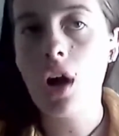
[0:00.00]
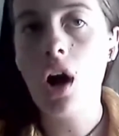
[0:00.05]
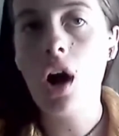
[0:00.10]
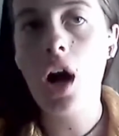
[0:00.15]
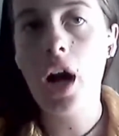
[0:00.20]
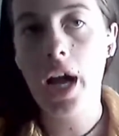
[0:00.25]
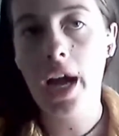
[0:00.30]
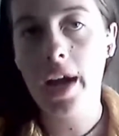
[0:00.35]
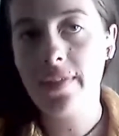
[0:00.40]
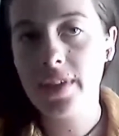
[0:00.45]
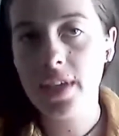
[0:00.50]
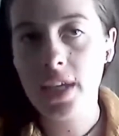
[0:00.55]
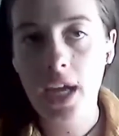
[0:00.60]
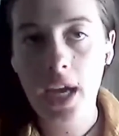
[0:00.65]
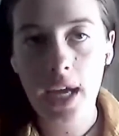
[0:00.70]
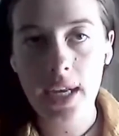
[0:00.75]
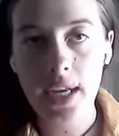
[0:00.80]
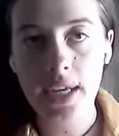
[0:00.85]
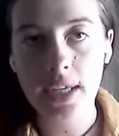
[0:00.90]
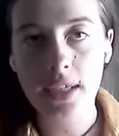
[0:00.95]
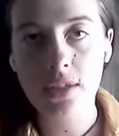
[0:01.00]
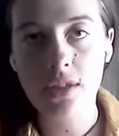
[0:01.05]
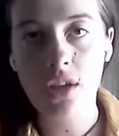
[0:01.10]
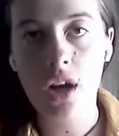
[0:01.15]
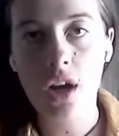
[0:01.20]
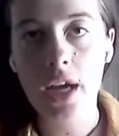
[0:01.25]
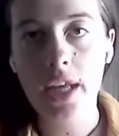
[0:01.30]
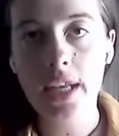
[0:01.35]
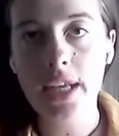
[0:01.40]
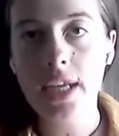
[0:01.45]
I haven't had
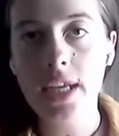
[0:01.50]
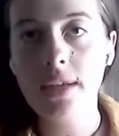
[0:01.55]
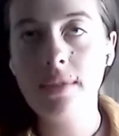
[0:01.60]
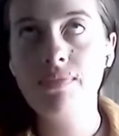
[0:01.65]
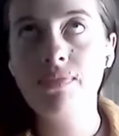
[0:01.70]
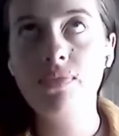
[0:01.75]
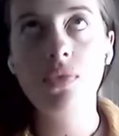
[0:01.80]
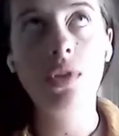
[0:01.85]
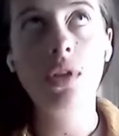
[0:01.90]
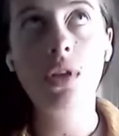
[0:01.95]
anxiety.